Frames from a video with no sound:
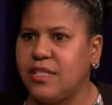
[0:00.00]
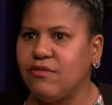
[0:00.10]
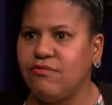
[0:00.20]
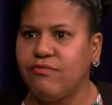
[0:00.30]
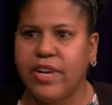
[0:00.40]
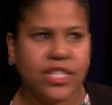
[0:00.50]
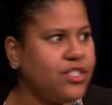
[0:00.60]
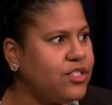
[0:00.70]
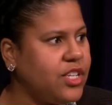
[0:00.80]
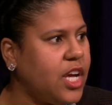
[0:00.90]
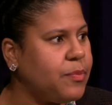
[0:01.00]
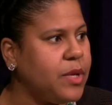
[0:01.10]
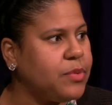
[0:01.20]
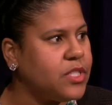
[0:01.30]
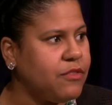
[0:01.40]
to register young
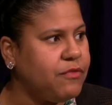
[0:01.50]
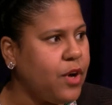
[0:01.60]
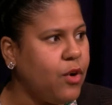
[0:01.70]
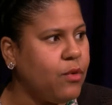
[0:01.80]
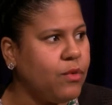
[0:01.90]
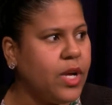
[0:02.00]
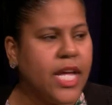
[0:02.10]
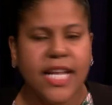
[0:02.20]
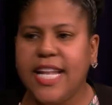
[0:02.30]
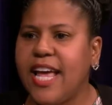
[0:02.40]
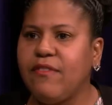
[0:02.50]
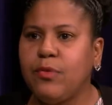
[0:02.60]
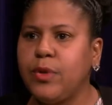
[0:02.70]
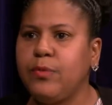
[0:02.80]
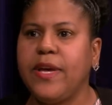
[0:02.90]
people to vote. Right. Never
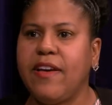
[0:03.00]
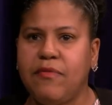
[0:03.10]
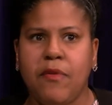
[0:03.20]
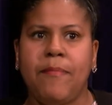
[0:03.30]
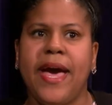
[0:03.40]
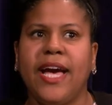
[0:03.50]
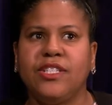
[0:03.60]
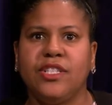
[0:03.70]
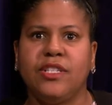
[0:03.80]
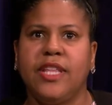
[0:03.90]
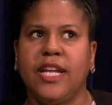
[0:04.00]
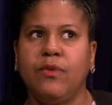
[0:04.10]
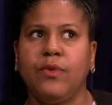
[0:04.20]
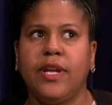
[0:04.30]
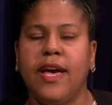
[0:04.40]
would we have imagined that it
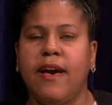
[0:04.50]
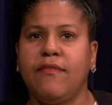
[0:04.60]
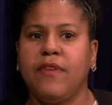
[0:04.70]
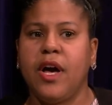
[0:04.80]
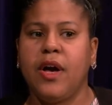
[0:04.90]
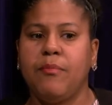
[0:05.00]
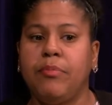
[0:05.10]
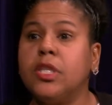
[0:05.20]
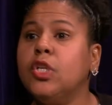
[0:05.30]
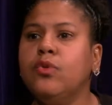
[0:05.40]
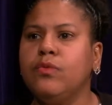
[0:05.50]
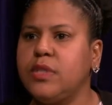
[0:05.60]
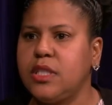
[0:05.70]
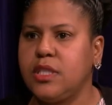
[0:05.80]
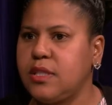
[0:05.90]
would have um,
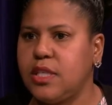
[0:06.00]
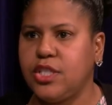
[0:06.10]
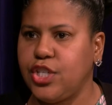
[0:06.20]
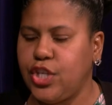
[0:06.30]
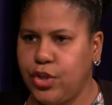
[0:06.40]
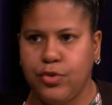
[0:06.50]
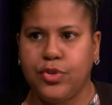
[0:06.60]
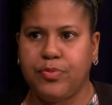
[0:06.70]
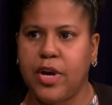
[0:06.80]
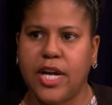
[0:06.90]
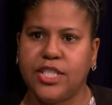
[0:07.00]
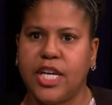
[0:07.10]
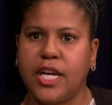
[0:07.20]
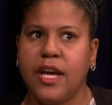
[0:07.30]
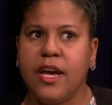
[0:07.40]
ballooned into such a huge
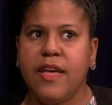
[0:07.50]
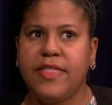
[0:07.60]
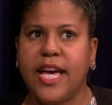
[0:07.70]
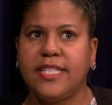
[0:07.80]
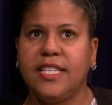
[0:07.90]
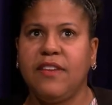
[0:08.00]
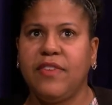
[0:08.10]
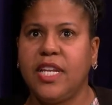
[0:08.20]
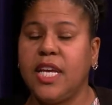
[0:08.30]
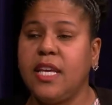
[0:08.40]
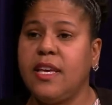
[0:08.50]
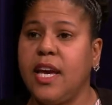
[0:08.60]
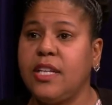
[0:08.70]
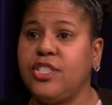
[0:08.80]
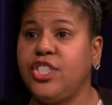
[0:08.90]
project that's even
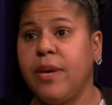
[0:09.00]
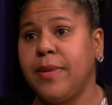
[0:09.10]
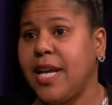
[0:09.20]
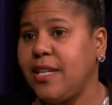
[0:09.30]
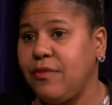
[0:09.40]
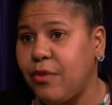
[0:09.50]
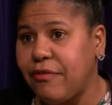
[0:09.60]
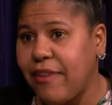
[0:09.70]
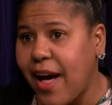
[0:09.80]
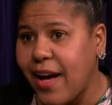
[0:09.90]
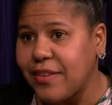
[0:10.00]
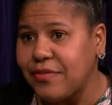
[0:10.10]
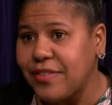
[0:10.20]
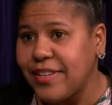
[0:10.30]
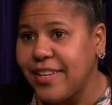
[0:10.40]
engaged Jammin'
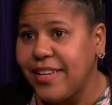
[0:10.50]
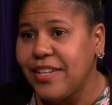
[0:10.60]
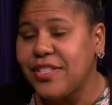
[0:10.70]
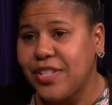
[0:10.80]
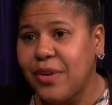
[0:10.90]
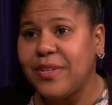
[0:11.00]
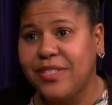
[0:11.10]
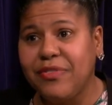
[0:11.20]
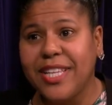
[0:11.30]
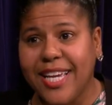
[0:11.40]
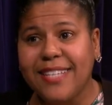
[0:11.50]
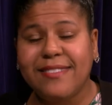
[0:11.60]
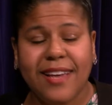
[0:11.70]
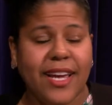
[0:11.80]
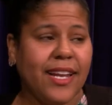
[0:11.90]
94.5. Mm -hmm. So yes. it's really
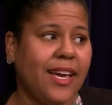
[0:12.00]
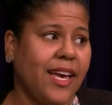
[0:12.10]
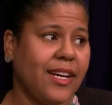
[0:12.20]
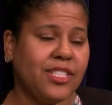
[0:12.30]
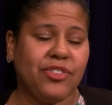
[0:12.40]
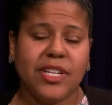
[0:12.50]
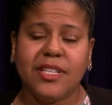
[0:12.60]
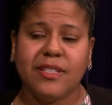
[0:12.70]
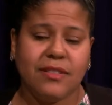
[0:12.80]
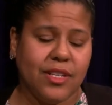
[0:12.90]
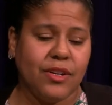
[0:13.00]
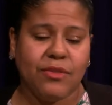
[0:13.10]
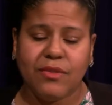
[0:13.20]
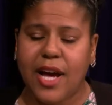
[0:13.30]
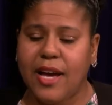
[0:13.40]
exciting. And Katrina, you know,
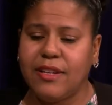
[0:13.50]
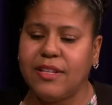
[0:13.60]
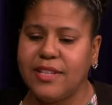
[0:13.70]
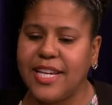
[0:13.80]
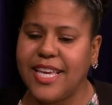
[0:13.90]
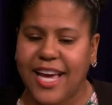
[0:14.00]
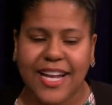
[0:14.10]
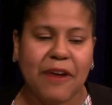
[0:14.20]
I again, I